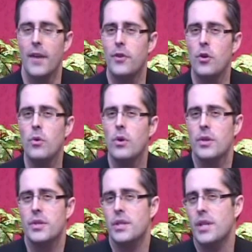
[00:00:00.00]
If
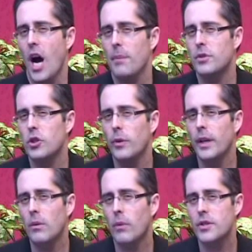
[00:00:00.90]
you stop
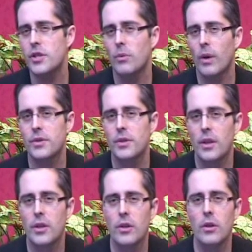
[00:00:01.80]
doing what she wants
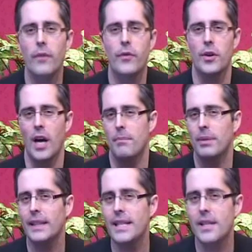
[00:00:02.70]
you to do, if you're
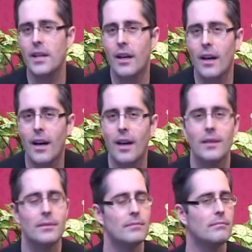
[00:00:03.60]
not pleasing
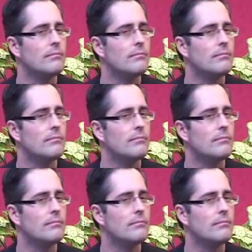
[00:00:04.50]
her,